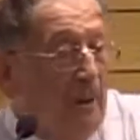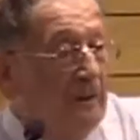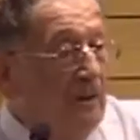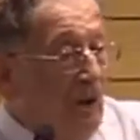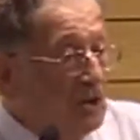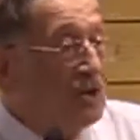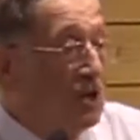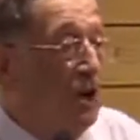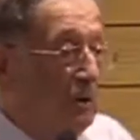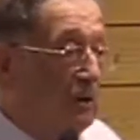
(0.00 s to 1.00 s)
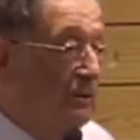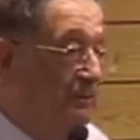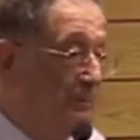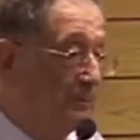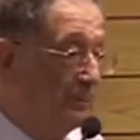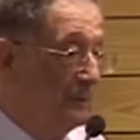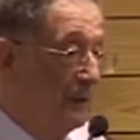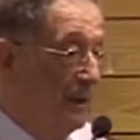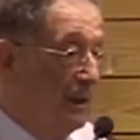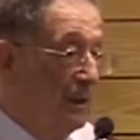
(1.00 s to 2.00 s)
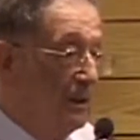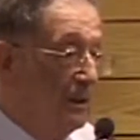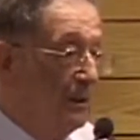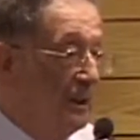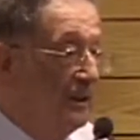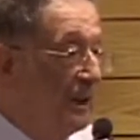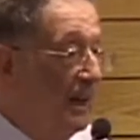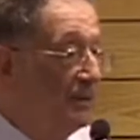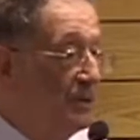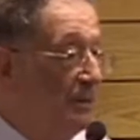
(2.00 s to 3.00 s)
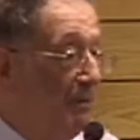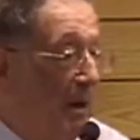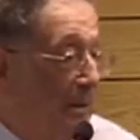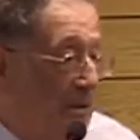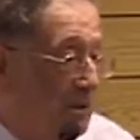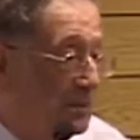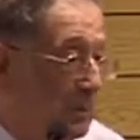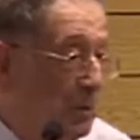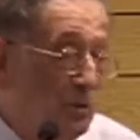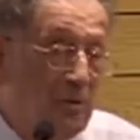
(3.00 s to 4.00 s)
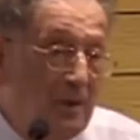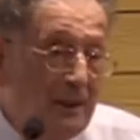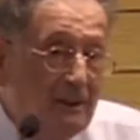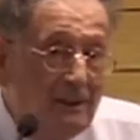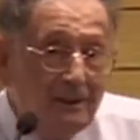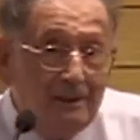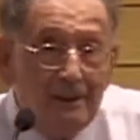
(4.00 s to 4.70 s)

But not so with a tremendous movement